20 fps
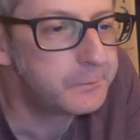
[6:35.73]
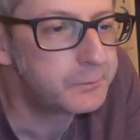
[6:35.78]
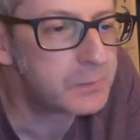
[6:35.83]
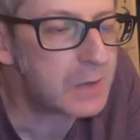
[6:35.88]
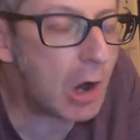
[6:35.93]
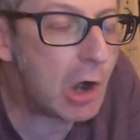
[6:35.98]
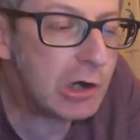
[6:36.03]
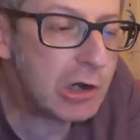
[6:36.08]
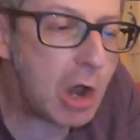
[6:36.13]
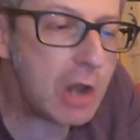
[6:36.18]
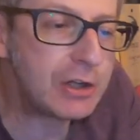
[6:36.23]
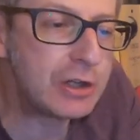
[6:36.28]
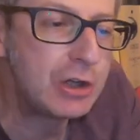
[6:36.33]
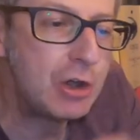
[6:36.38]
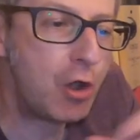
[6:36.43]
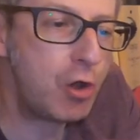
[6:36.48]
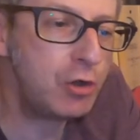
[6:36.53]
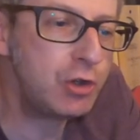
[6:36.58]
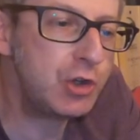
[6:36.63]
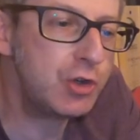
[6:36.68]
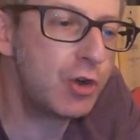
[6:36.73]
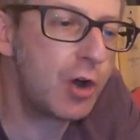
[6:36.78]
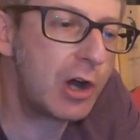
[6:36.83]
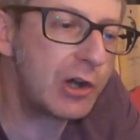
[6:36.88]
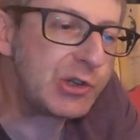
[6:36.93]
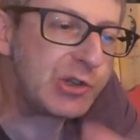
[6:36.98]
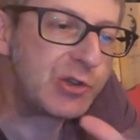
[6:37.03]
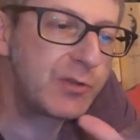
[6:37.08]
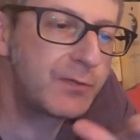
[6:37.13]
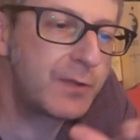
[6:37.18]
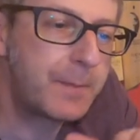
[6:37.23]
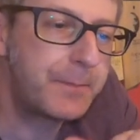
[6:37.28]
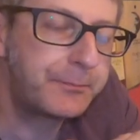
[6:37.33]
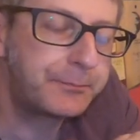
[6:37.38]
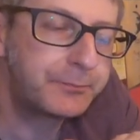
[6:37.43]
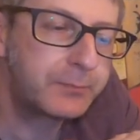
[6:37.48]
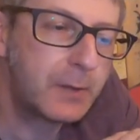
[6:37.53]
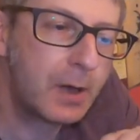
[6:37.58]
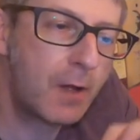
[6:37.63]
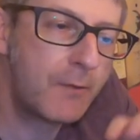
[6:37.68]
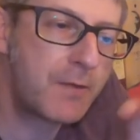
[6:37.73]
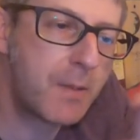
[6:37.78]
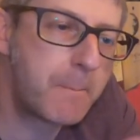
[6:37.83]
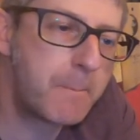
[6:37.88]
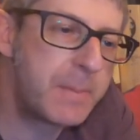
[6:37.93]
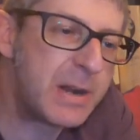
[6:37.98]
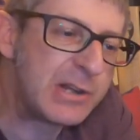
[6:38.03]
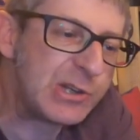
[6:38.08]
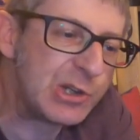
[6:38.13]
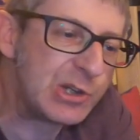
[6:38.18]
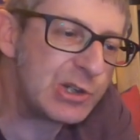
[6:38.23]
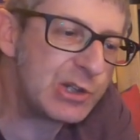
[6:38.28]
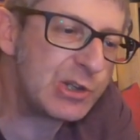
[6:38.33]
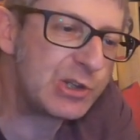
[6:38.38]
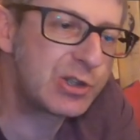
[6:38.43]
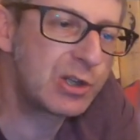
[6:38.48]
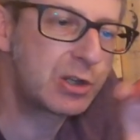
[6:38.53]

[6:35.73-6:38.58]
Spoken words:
like the contrast of the bitterness,